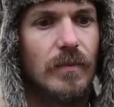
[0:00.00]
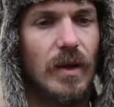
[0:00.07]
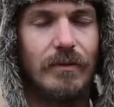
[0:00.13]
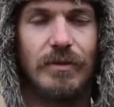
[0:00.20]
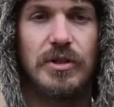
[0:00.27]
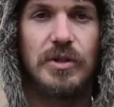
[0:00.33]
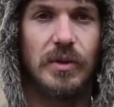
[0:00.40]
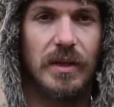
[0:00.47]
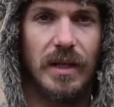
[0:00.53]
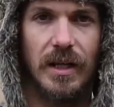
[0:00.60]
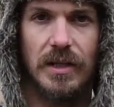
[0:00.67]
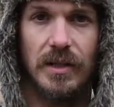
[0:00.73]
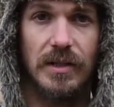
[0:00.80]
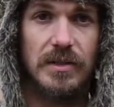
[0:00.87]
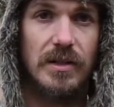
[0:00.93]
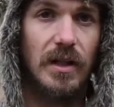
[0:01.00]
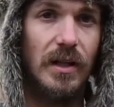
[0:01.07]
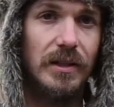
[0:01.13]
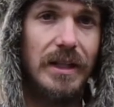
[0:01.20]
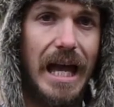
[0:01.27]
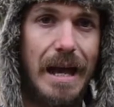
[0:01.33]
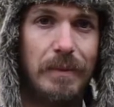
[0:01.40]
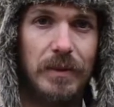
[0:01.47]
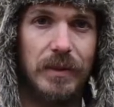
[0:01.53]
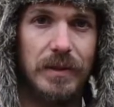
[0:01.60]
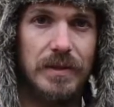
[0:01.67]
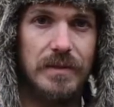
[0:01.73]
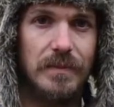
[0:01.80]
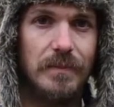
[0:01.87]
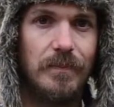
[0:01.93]
For shorthand, you can just call it
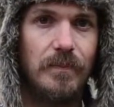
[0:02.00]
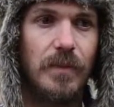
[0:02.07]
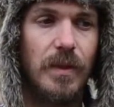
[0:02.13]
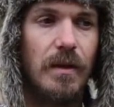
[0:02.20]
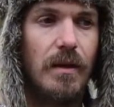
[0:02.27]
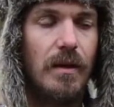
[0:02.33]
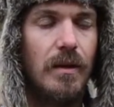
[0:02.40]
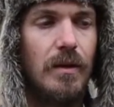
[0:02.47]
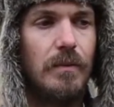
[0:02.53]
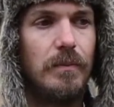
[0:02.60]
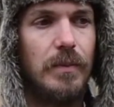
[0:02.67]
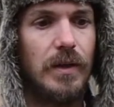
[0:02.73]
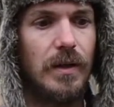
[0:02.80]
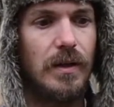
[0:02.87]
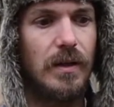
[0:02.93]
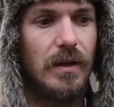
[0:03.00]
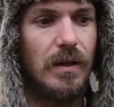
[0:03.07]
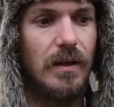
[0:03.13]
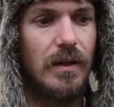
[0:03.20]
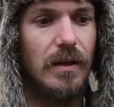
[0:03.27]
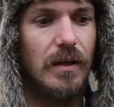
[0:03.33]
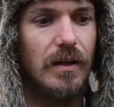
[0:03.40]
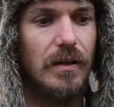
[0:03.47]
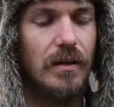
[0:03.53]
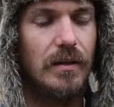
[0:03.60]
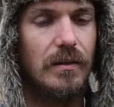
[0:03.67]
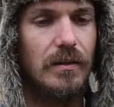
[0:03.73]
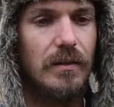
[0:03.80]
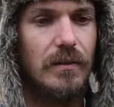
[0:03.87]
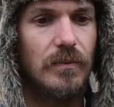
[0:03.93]
capitalism. But
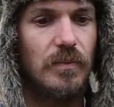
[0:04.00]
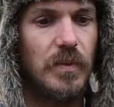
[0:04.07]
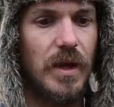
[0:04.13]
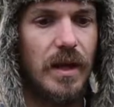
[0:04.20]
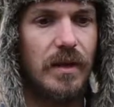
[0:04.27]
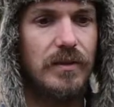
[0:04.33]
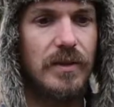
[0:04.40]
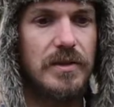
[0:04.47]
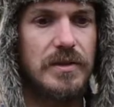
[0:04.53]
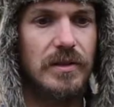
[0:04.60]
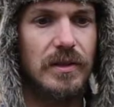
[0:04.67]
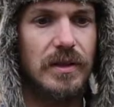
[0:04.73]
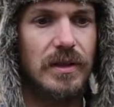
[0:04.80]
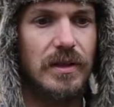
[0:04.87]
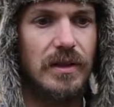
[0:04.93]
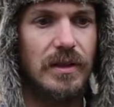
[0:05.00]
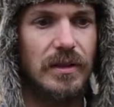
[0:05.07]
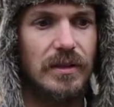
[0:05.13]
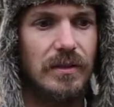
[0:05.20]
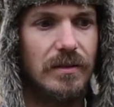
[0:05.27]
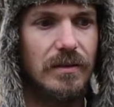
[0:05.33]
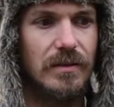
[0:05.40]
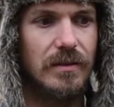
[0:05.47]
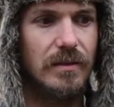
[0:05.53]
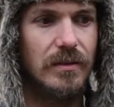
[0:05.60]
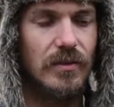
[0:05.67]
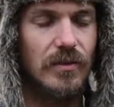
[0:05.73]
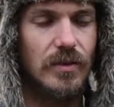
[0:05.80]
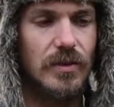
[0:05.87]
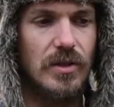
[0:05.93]
essentially
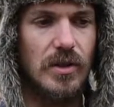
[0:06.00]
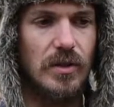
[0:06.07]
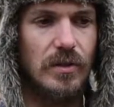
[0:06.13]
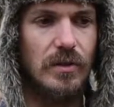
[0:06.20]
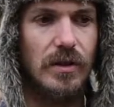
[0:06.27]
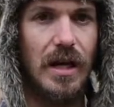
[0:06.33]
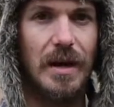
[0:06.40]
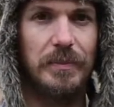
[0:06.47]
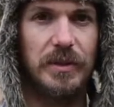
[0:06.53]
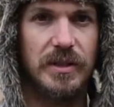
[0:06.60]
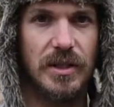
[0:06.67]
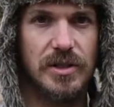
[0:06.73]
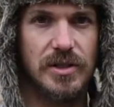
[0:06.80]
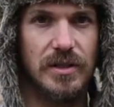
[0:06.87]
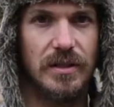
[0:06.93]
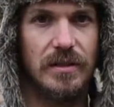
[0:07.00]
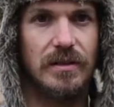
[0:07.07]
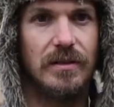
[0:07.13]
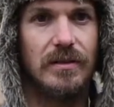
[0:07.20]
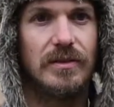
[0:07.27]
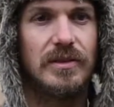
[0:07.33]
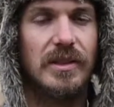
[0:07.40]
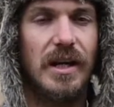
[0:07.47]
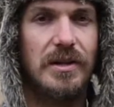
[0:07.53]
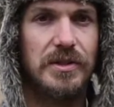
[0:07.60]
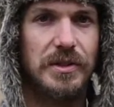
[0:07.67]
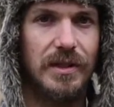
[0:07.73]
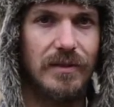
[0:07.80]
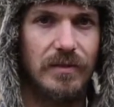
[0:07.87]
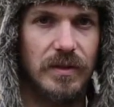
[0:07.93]
competition,
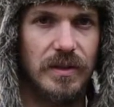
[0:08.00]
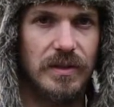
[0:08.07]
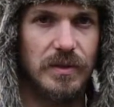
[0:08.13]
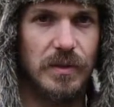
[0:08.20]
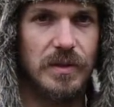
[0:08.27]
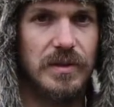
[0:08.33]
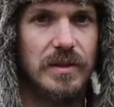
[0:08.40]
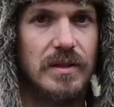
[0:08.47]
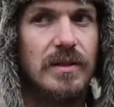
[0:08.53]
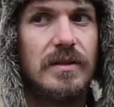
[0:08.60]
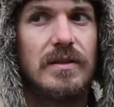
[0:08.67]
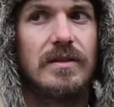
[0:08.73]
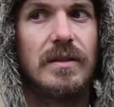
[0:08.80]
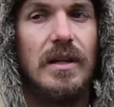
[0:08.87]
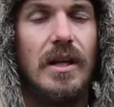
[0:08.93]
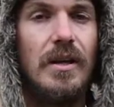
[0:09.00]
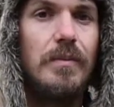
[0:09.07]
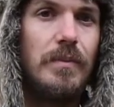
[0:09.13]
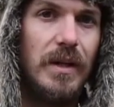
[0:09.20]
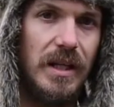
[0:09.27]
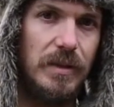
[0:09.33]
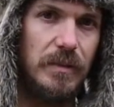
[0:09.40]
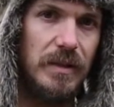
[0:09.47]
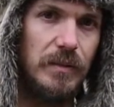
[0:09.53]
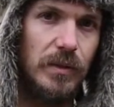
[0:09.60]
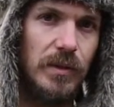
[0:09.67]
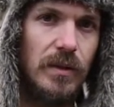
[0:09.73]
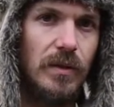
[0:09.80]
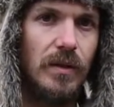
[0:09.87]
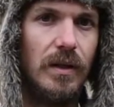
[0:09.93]
scarcity of resources, many people
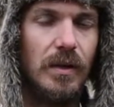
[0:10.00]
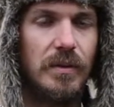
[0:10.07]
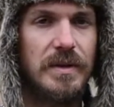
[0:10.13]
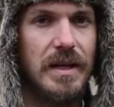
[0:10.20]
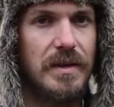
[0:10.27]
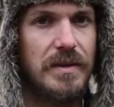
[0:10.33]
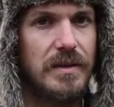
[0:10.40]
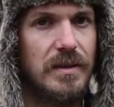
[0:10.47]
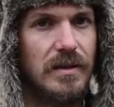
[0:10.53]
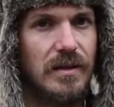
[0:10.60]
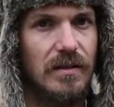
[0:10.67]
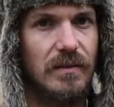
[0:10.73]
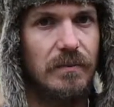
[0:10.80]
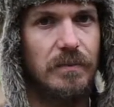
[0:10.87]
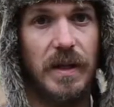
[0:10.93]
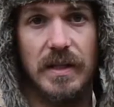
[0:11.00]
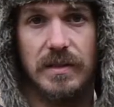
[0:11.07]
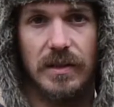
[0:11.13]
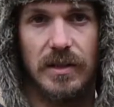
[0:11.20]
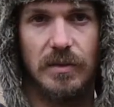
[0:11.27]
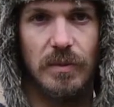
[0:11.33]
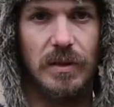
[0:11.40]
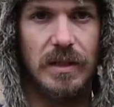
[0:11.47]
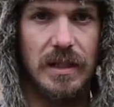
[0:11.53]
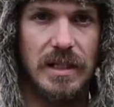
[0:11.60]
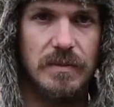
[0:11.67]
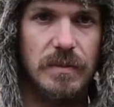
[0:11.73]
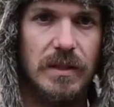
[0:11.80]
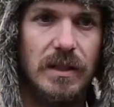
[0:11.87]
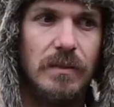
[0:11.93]
going without their basic human
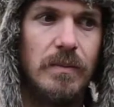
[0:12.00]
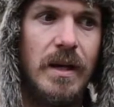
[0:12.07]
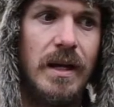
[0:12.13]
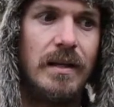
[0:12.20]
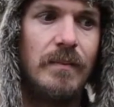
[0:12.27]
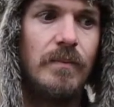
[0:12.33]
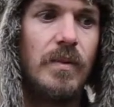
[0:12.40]
needs being met,